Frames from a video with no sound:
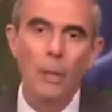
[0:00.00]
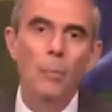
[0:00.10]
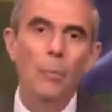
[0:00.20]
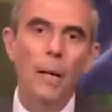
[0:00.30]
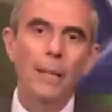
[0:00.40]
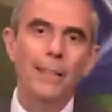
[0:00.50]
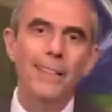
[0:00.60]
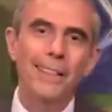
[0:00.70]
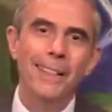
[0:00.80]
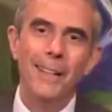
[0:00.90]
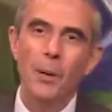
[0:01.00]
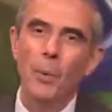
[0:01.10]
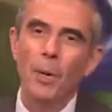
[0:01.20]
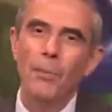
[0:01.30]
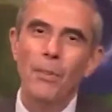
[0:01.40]
but you know,
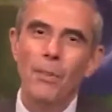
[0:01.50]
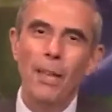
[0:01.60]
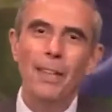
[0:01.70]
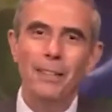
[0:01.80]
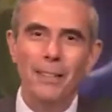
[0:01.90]
one of the things